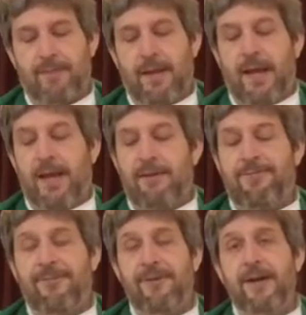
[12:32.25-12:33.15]
and a
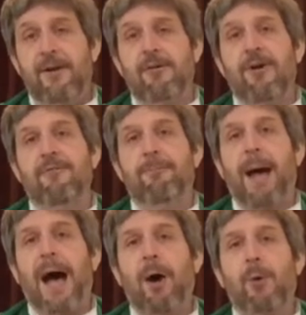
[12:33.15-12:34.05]
fear of
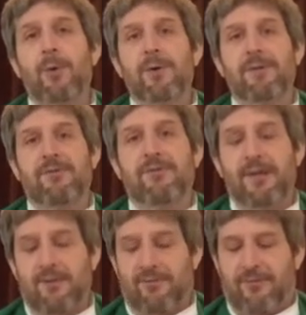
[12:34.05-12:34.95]

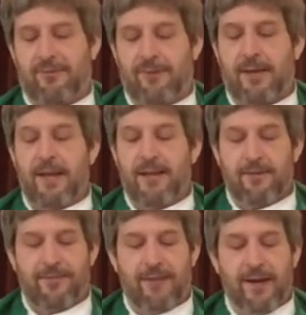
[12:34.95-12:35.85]
powerlessness in the
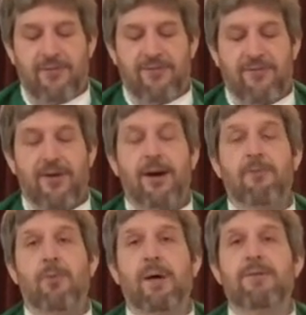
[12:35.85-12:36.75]
face
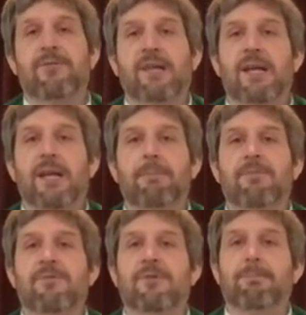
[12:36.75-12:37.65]
of what
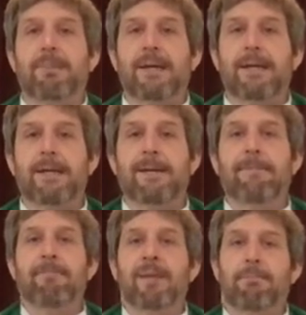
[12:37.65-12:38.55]
seems to be
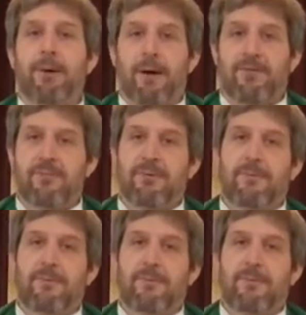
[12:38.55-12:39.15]
impossible.